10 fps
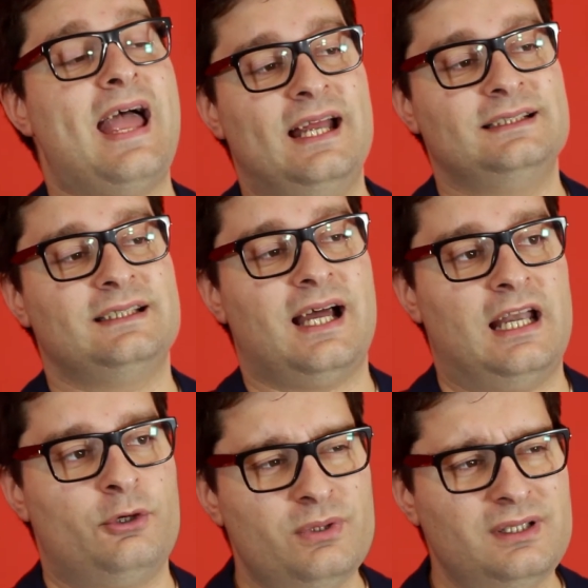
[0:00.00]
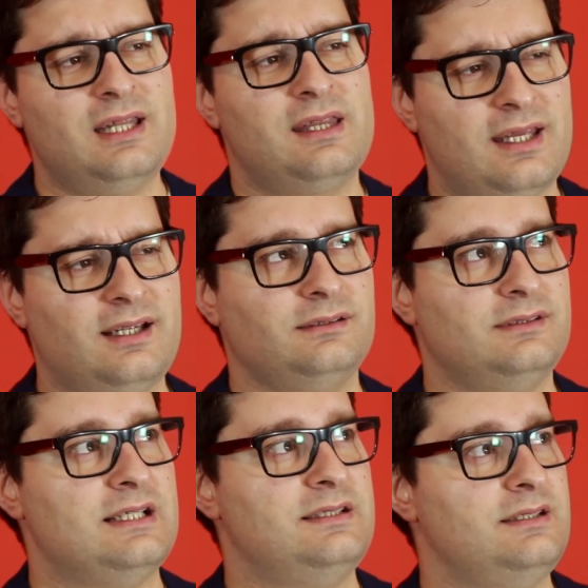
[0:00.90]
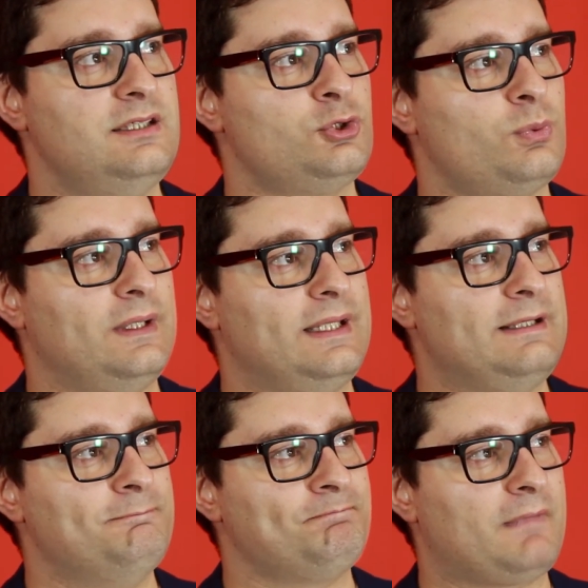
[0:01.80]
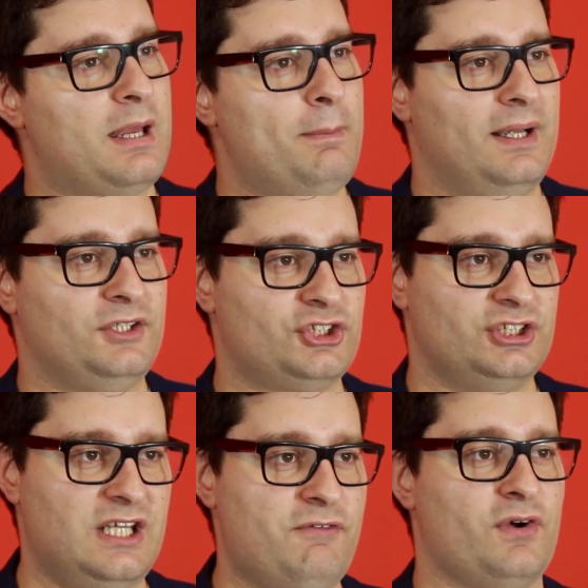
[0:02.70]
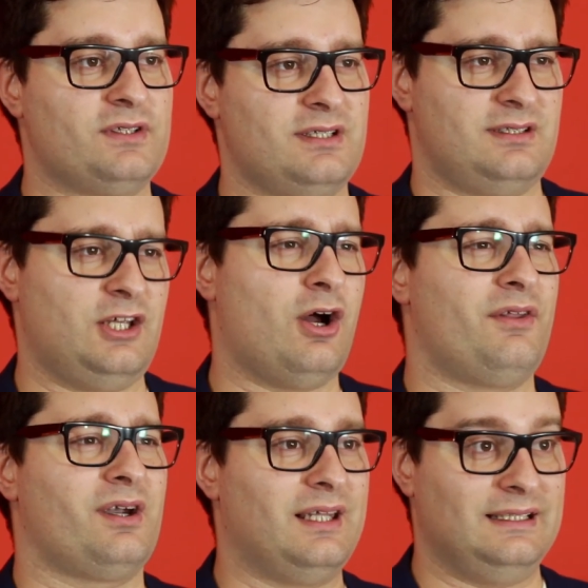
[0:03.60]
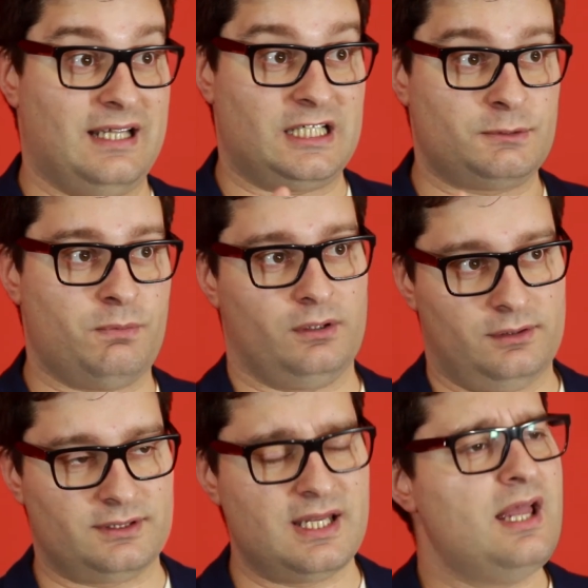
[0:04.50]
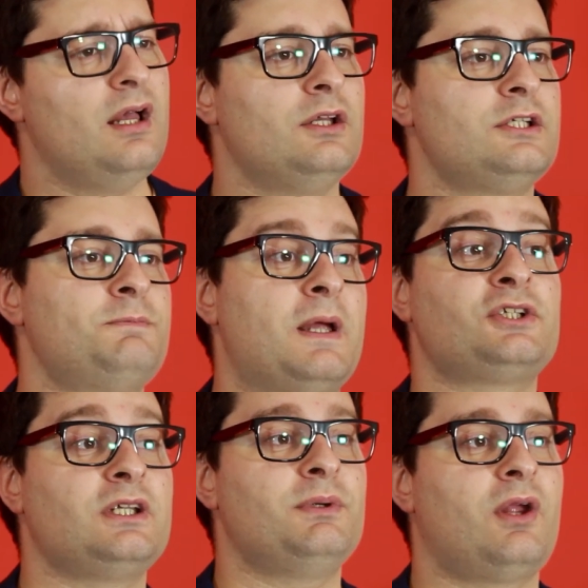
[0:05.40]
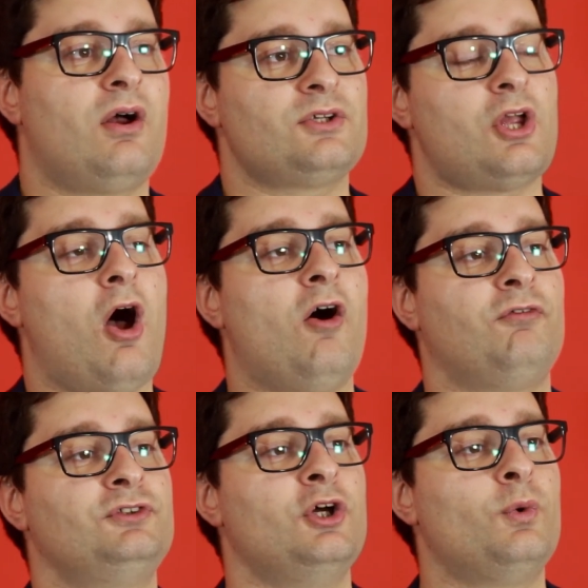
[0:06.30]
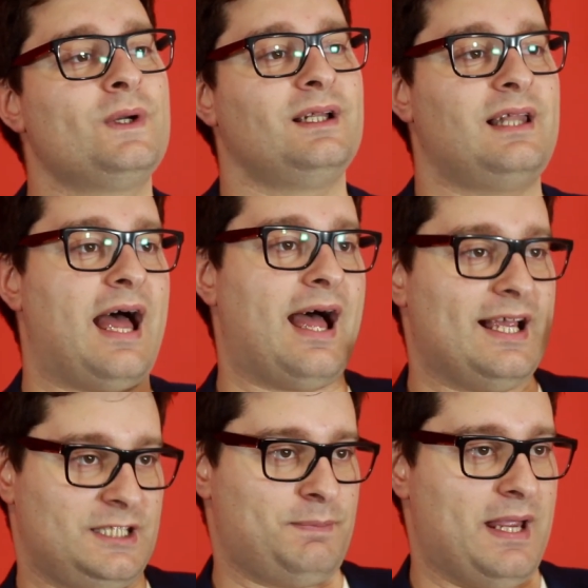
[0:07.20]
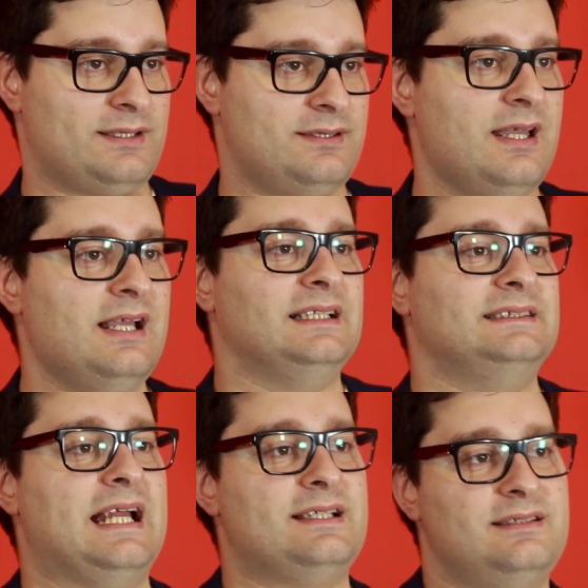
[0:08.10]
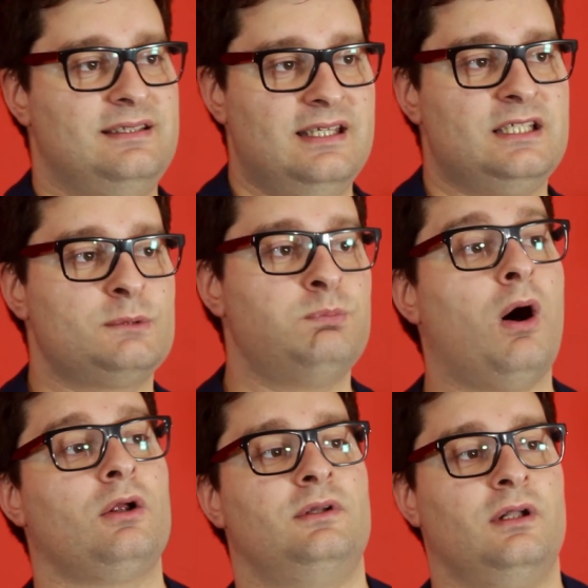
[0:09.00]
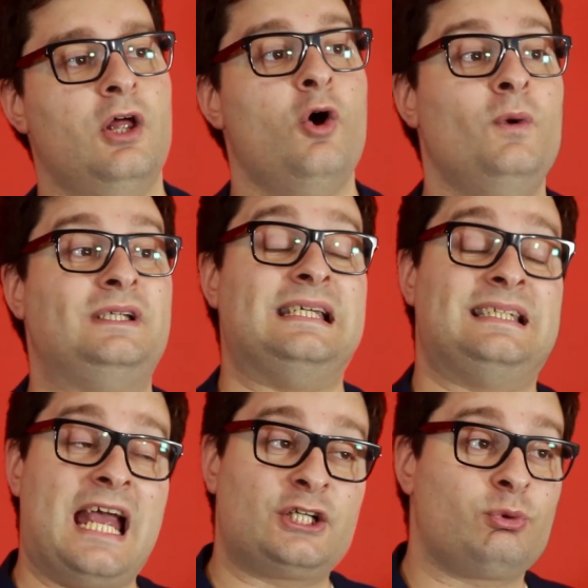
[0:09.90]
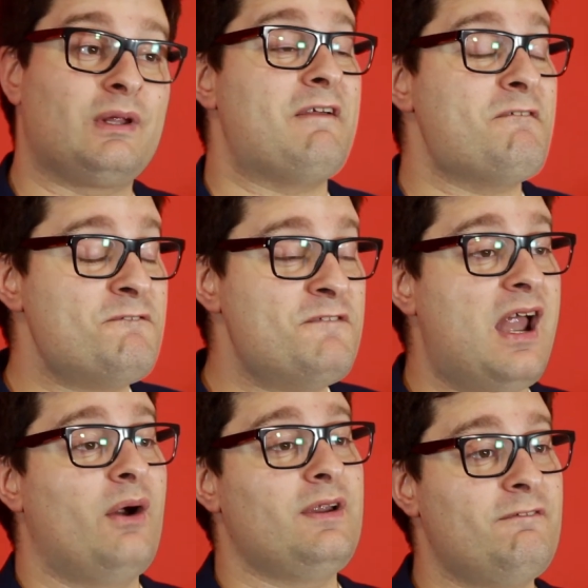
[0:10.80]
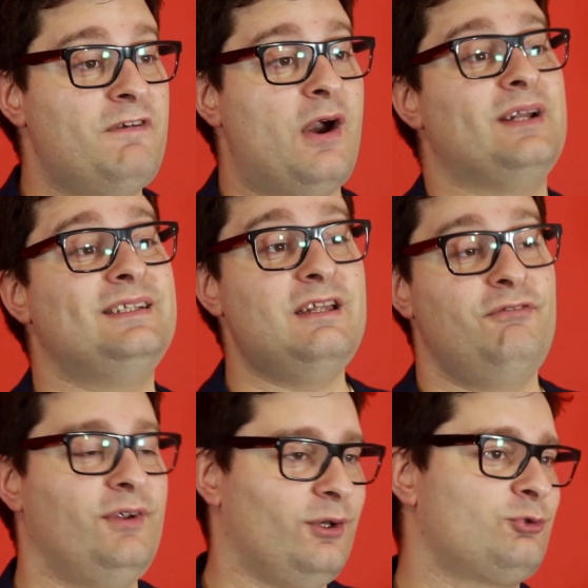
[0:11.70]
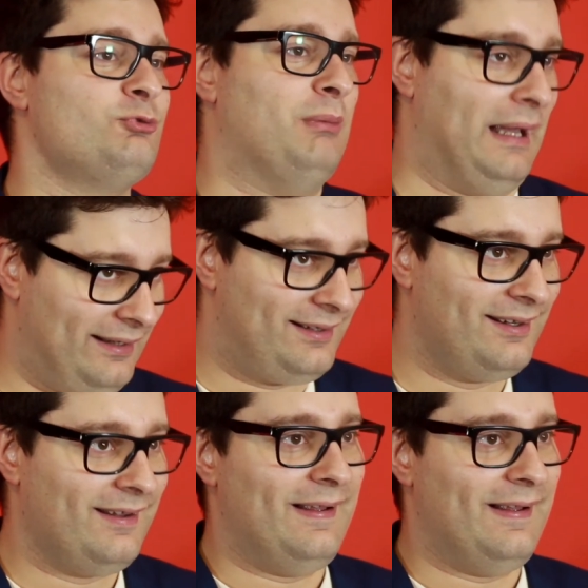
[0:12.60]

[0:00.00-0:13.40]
and I really think that it is really much different than the other latex bottles, especially because of the real aspect that this bottle, which is actually very, very difficult to make,